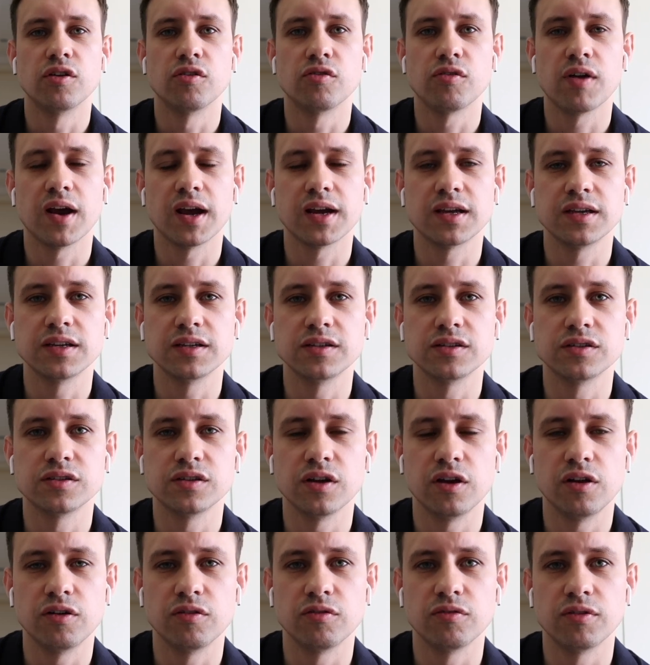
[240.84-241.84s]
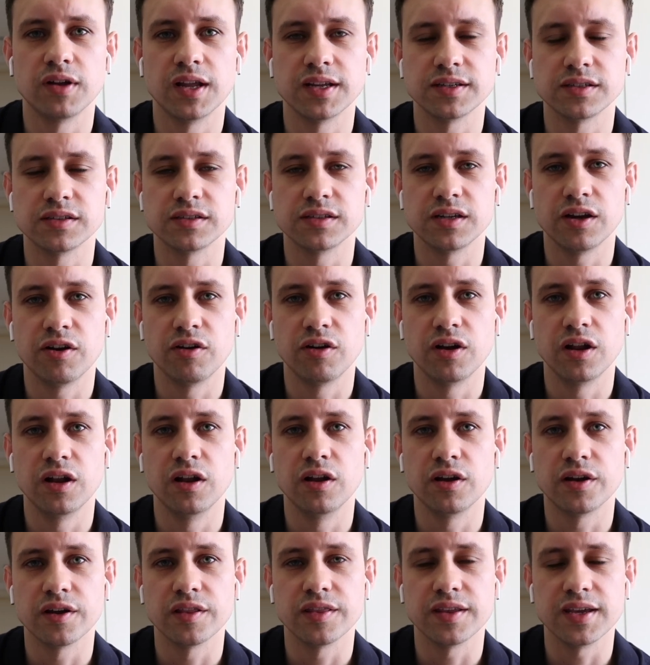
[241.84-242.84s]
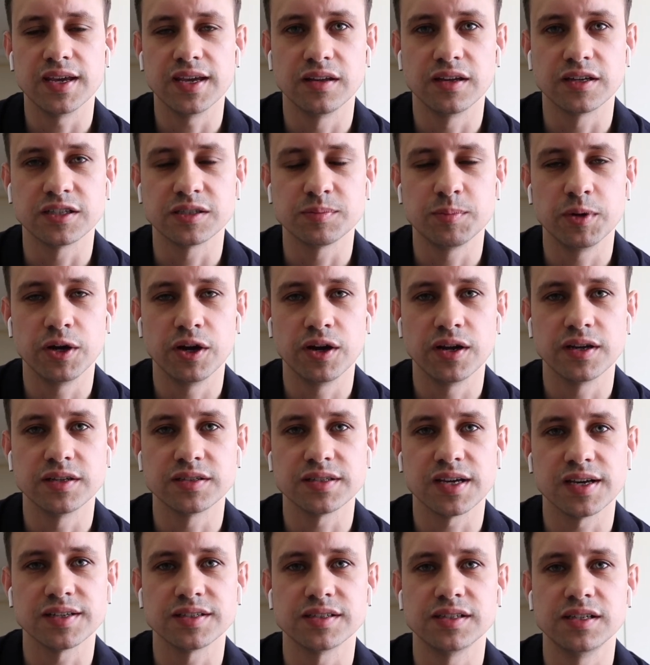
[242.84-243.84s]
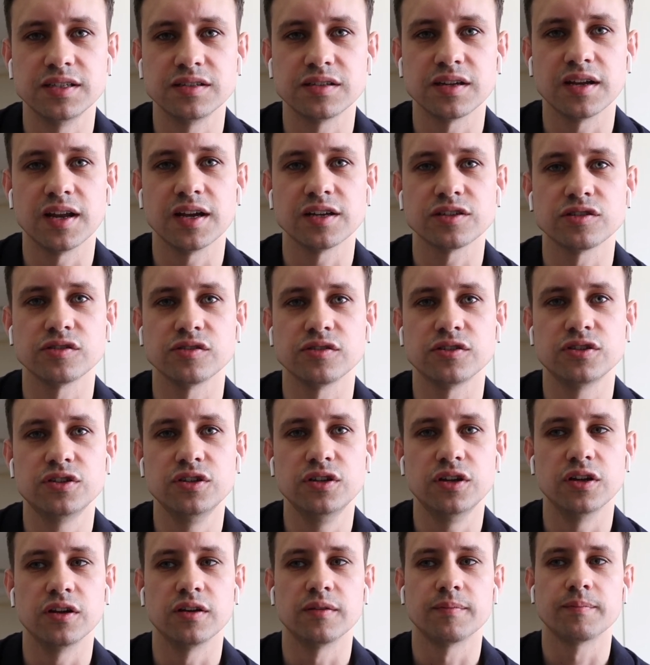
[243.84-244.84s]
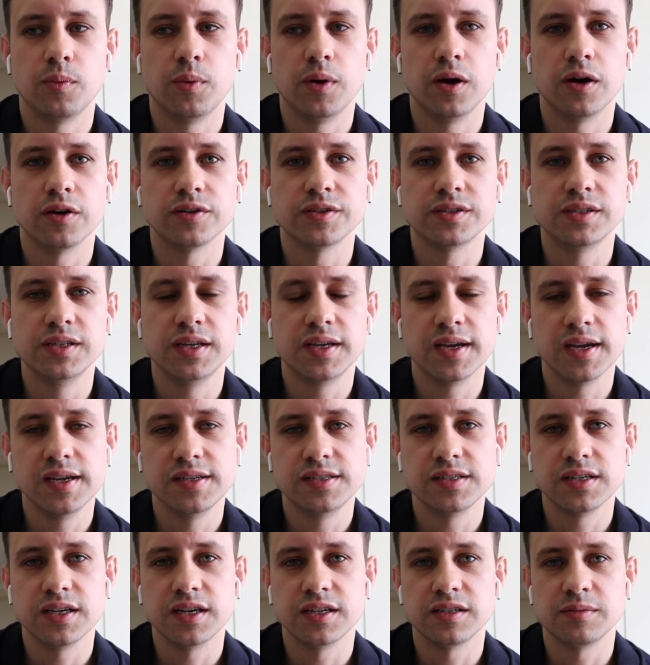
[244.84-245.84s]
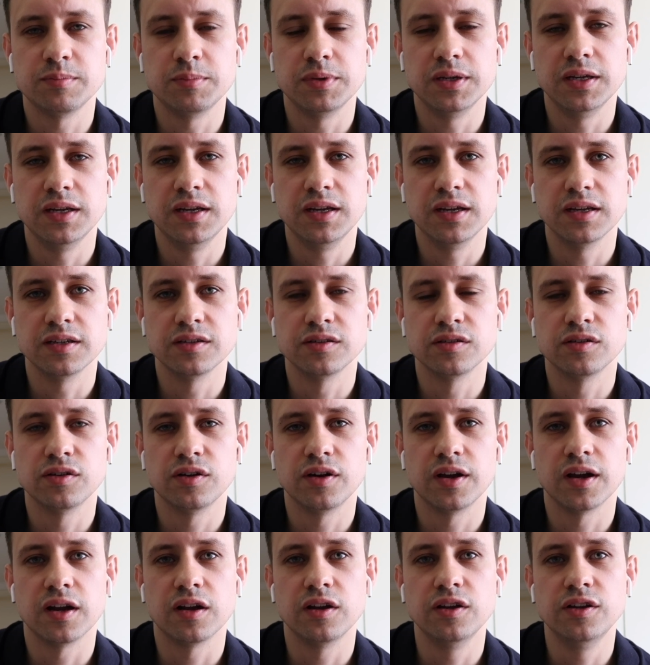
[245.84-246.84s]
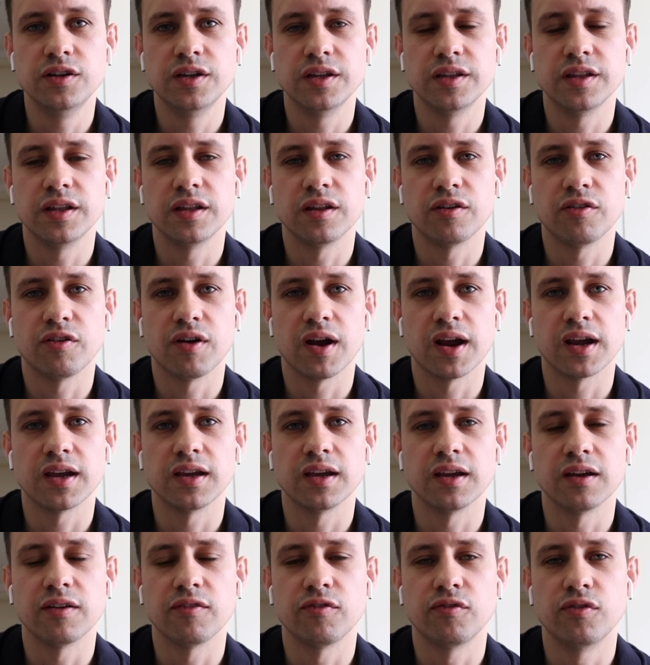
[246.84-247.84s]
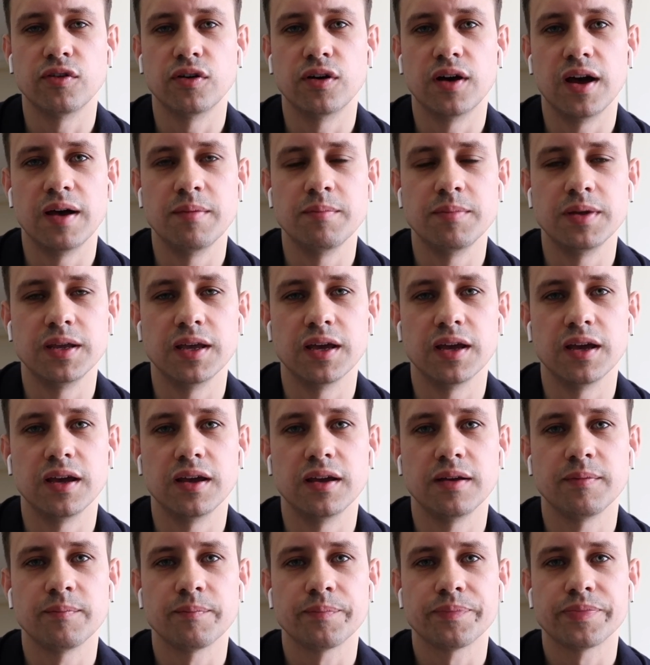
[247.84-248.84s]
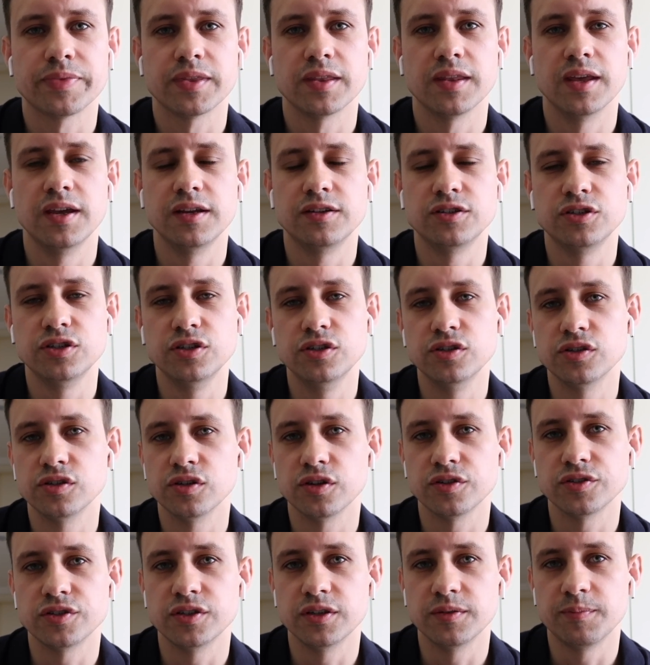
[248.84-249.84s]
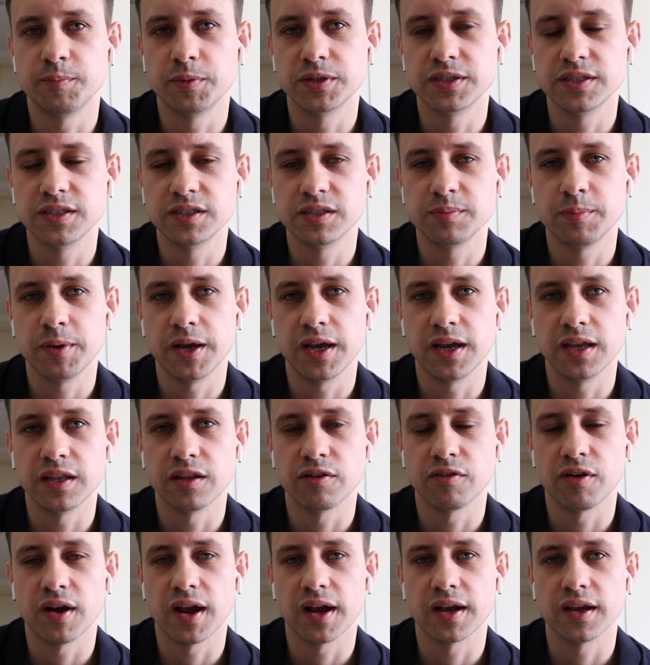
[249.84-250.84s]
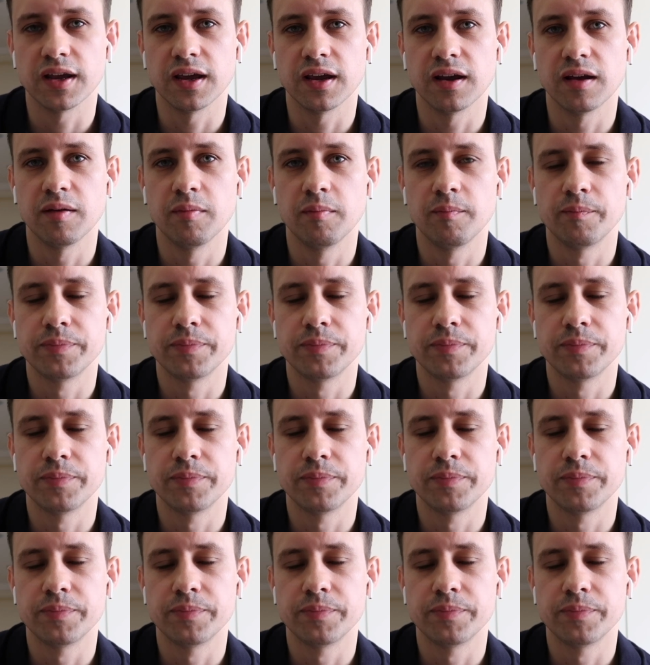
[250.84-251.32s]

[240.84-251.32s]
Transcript: The rankings don't necessarily look at the experience as an international student. Well, CKGSB is not included in the ranking for MBA. They choose not to participate in the ranking,